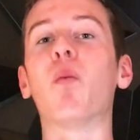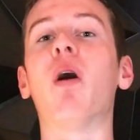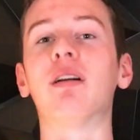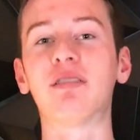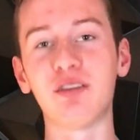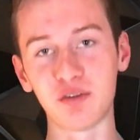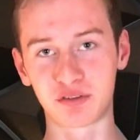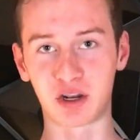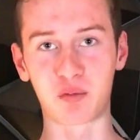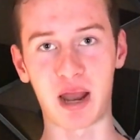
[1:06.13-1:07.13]
want to use
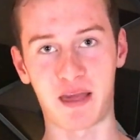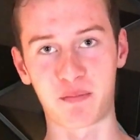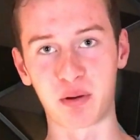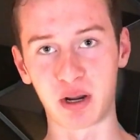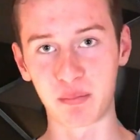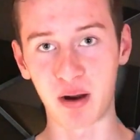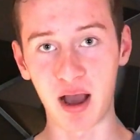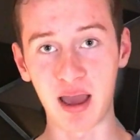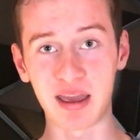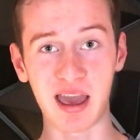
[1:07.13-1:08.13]
their Raspberry
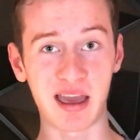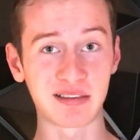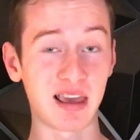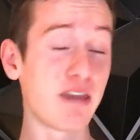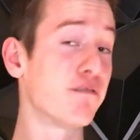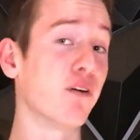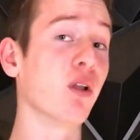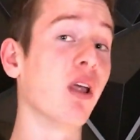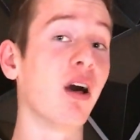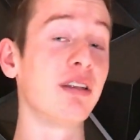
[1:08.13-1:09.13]
Pi as a
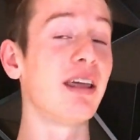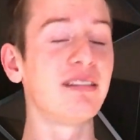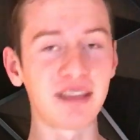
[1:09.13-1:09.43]
full-on